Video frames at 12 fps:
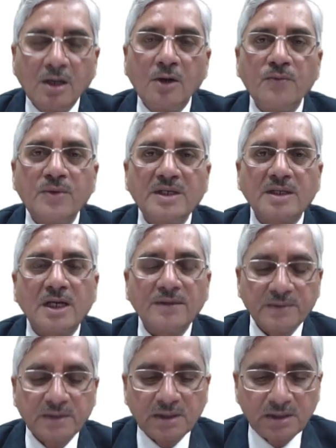we
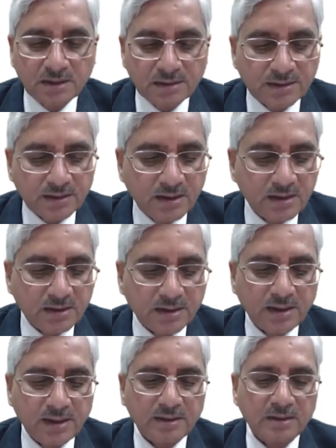derive the steady
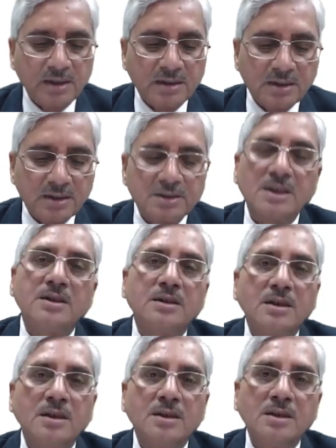state condition
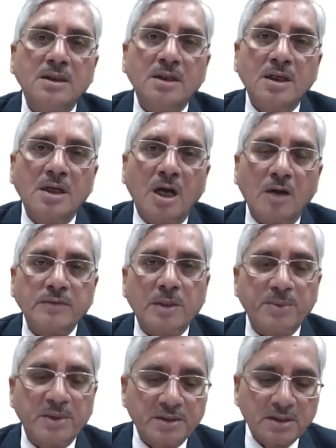of
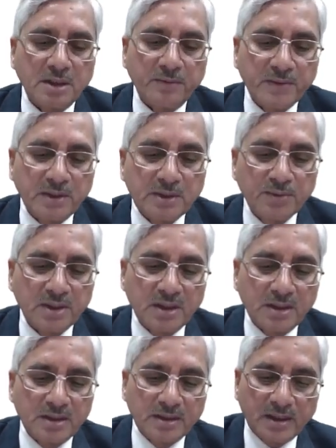operation of a
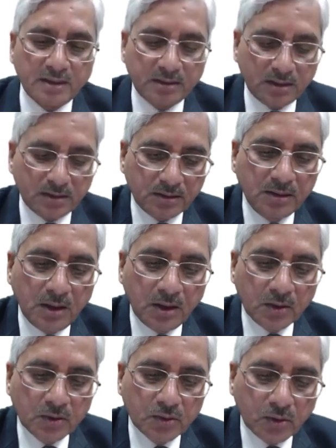nuclear reactor.
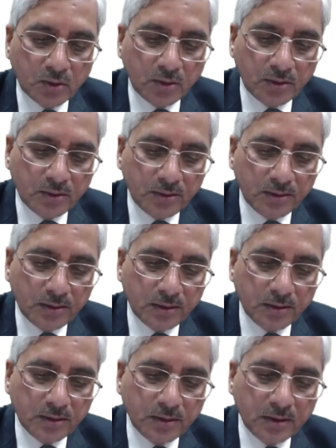So
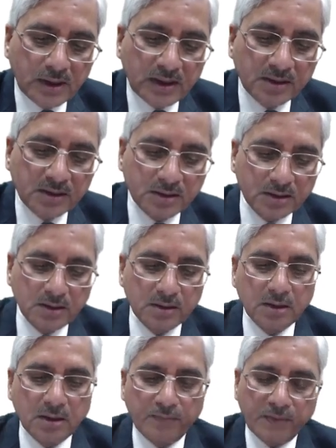let us see
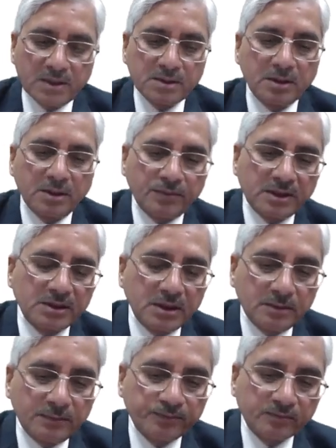the first
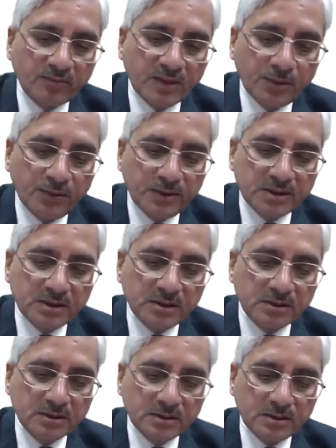equation, which
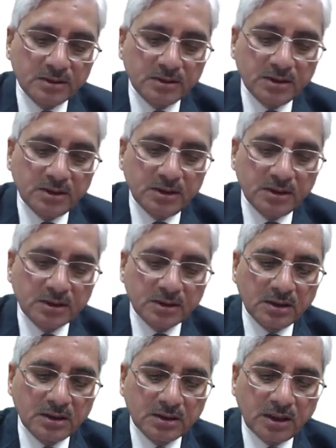is d
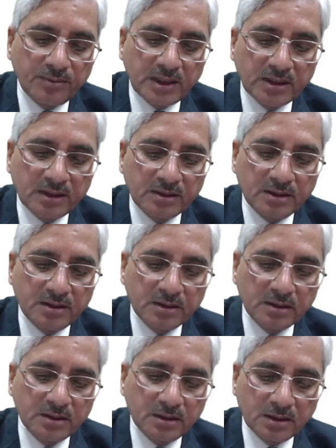eta by
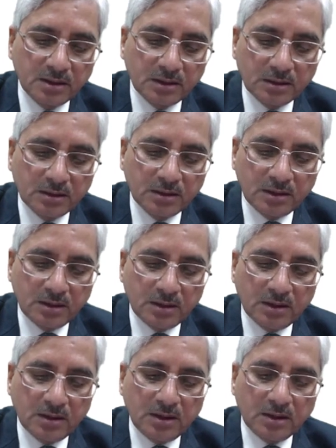dt
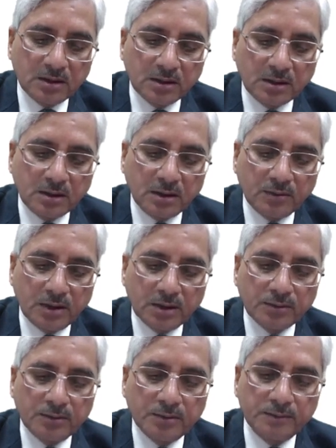equal
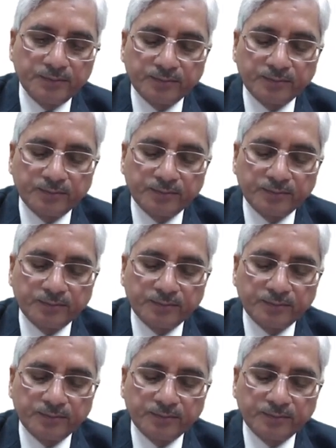to